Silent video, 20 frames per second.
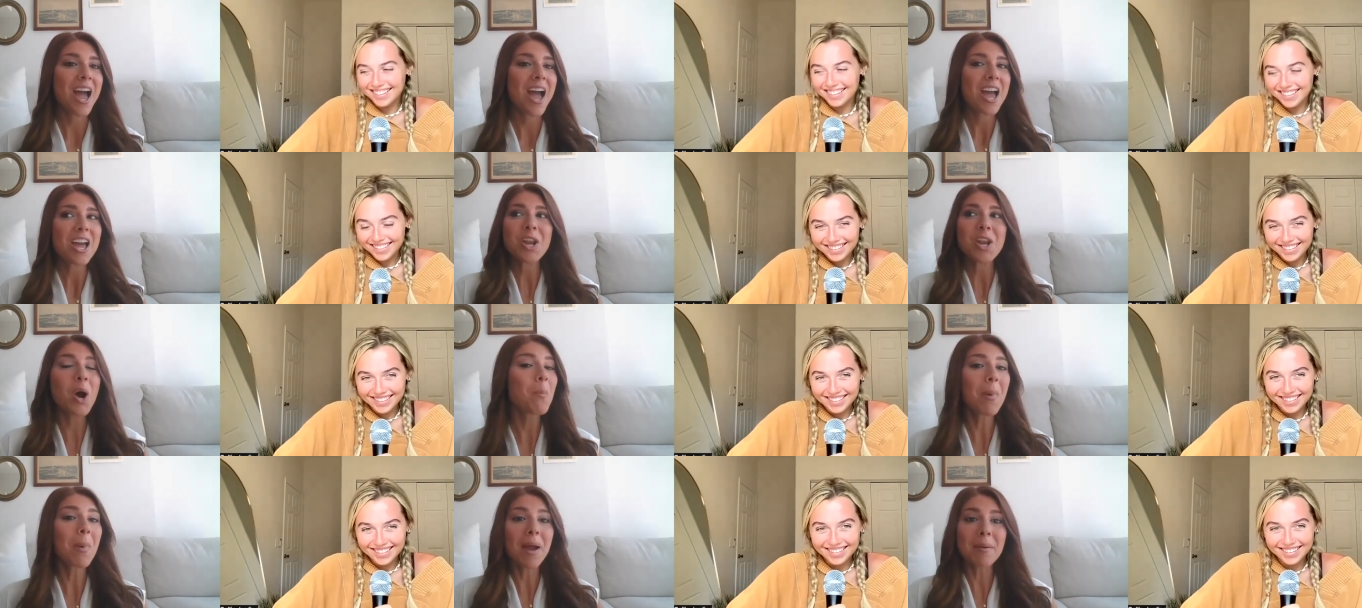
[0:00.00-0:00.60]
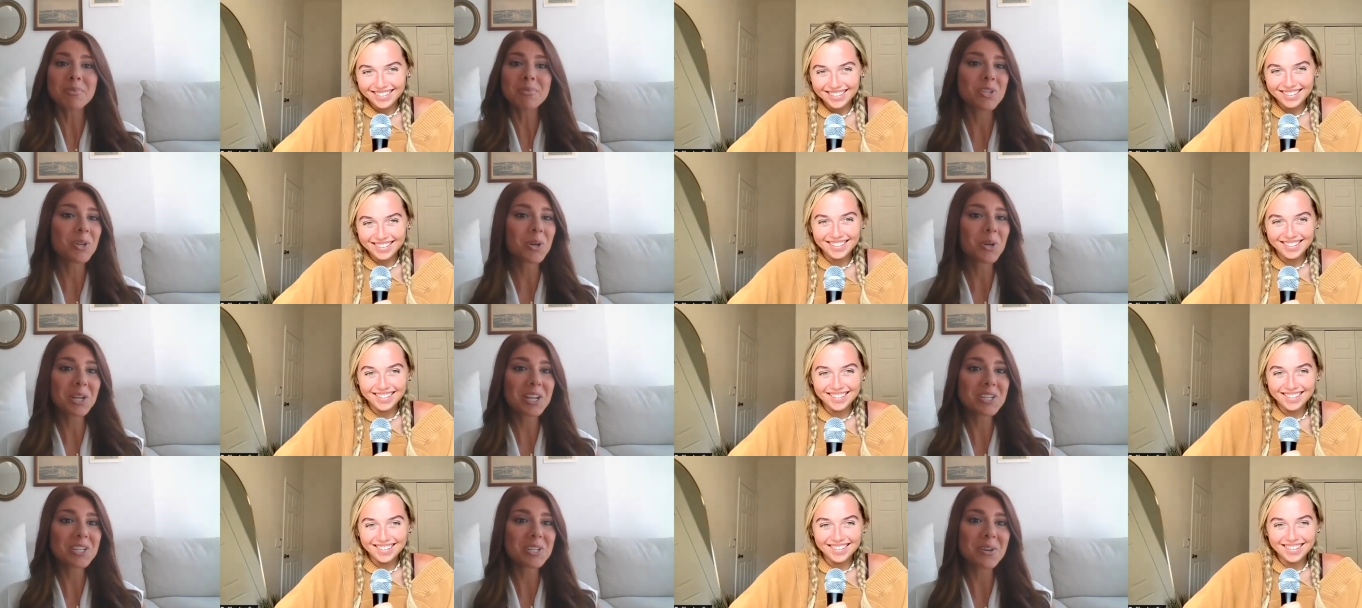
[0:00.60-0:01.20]
Speaker 1: nope i'm still
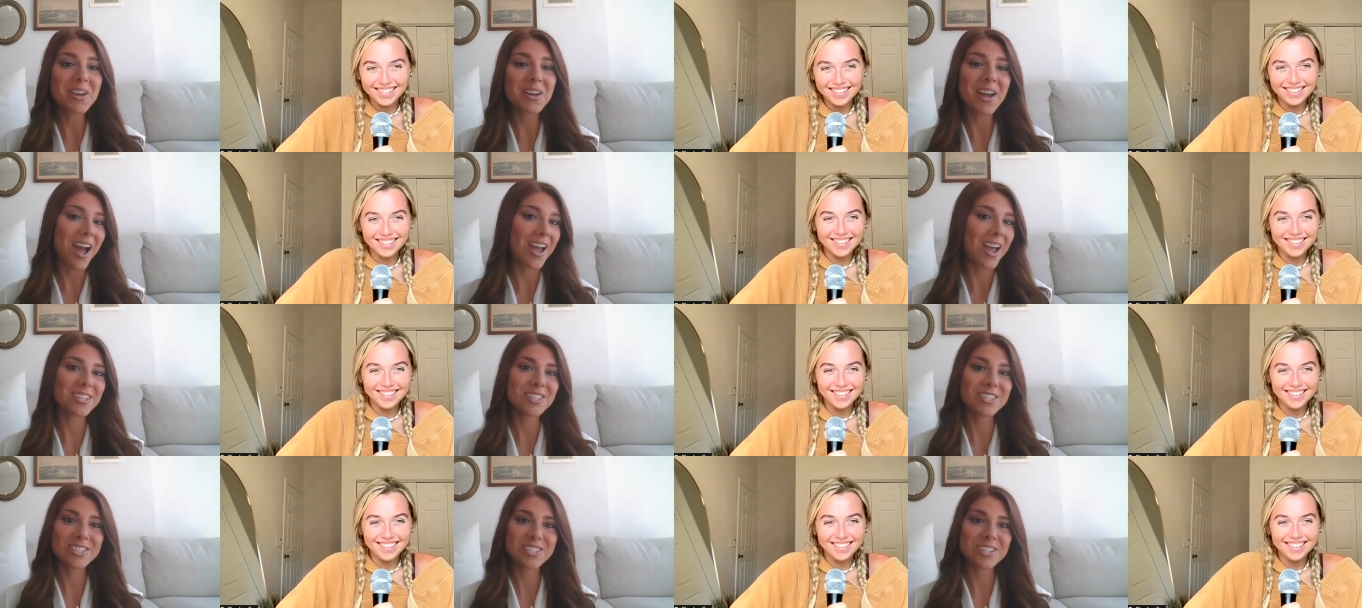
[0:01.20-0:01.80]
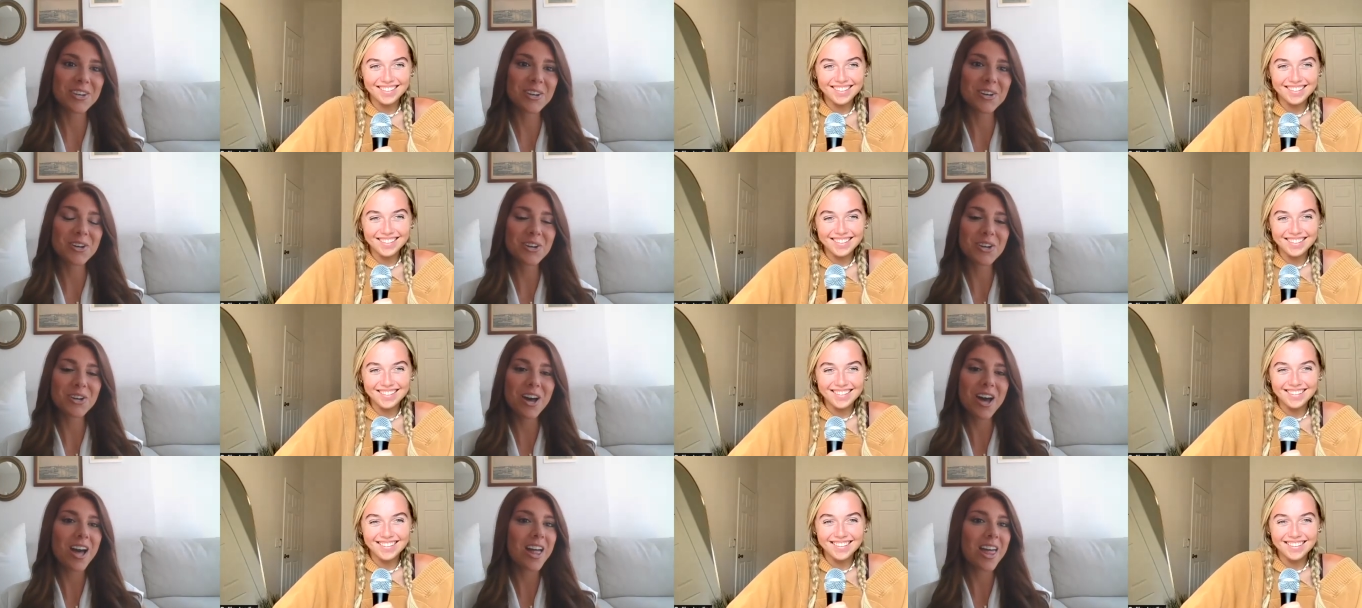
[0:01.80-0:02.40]
gonna do it i still
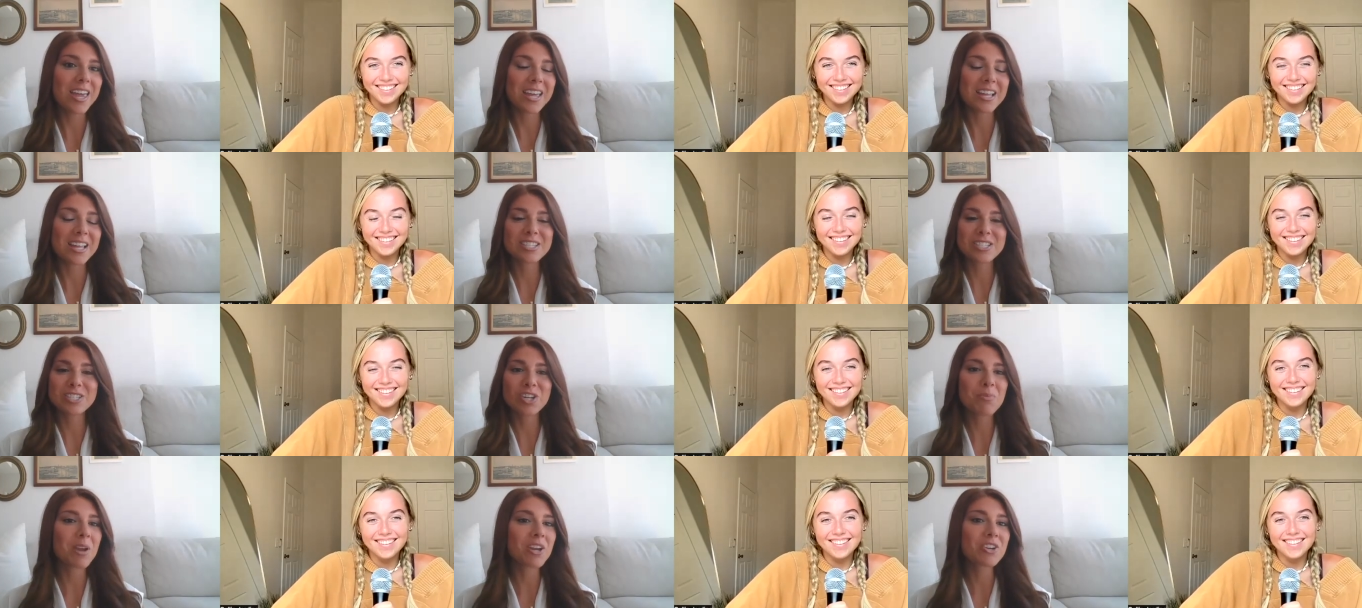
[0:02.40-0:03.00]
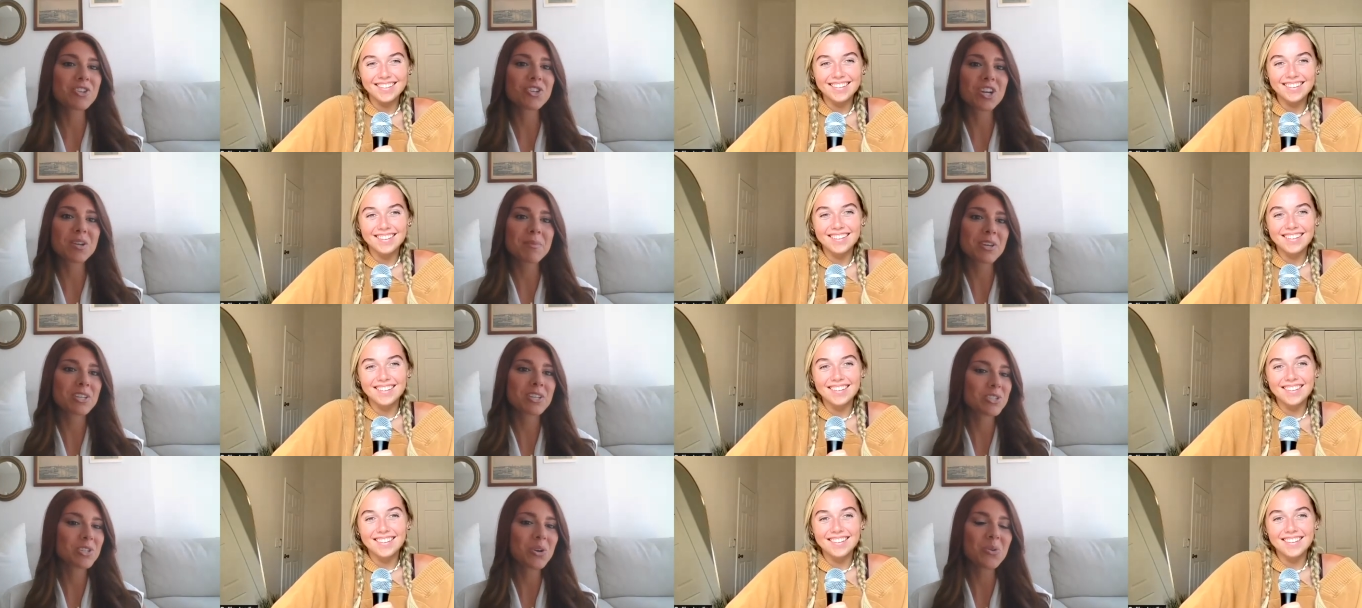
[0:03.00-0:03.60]
like it's still my dream i
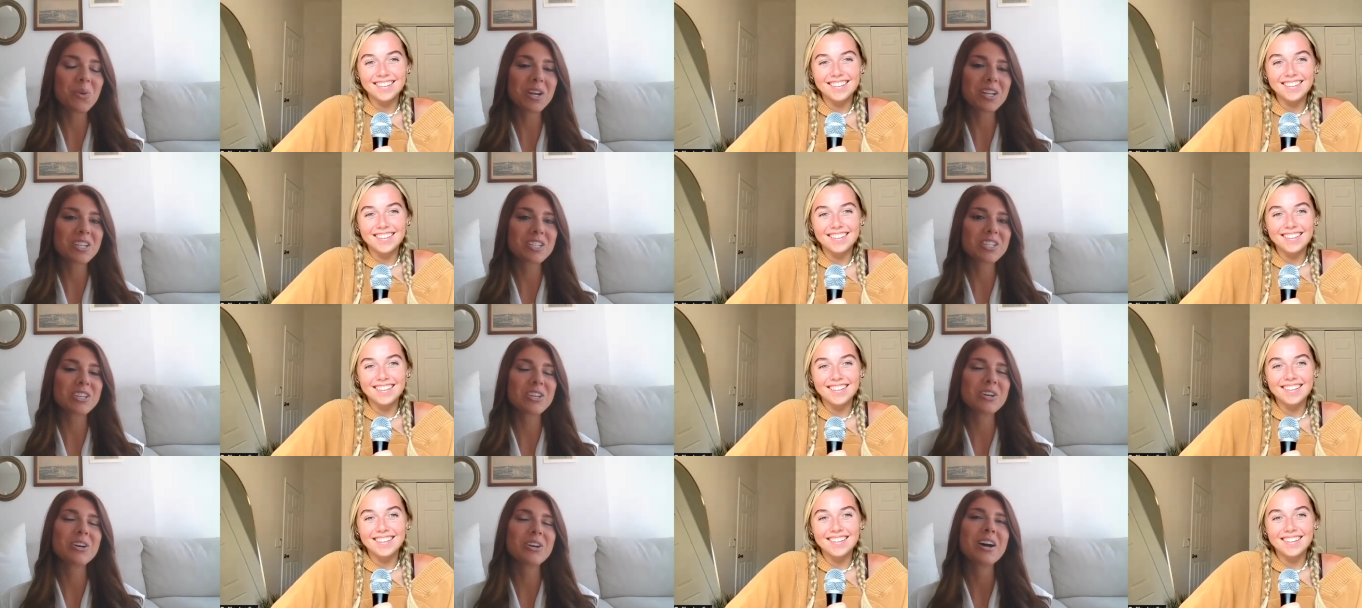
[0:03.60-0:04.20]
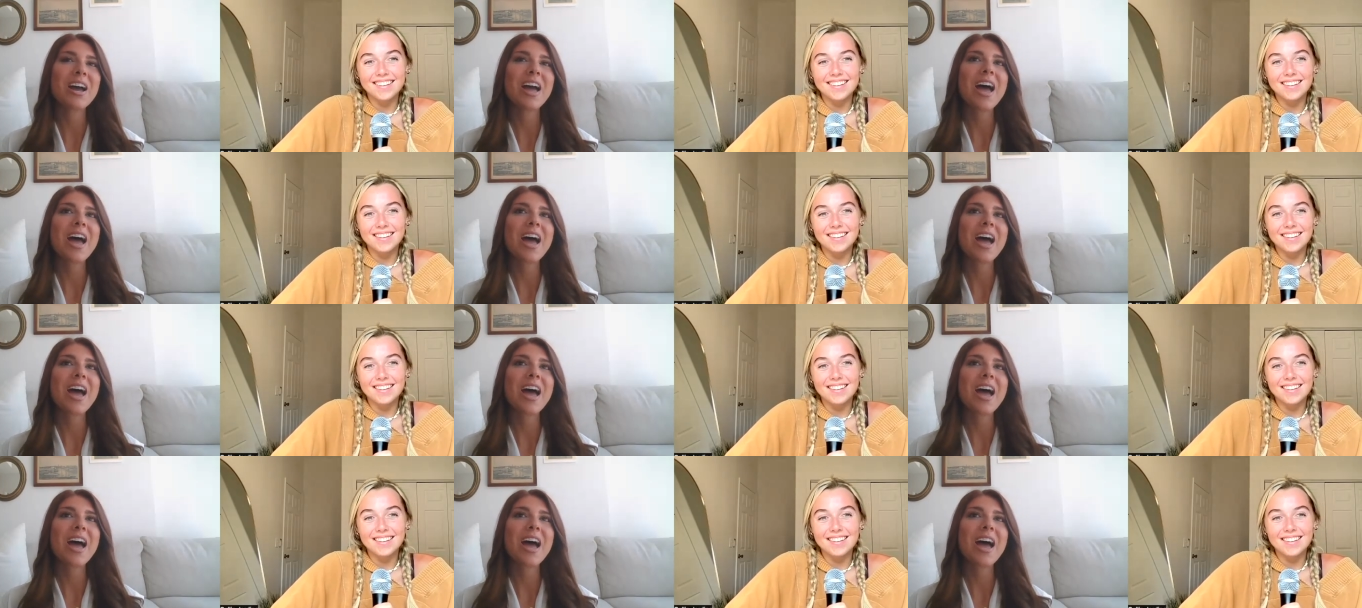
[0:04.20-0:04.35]
still want to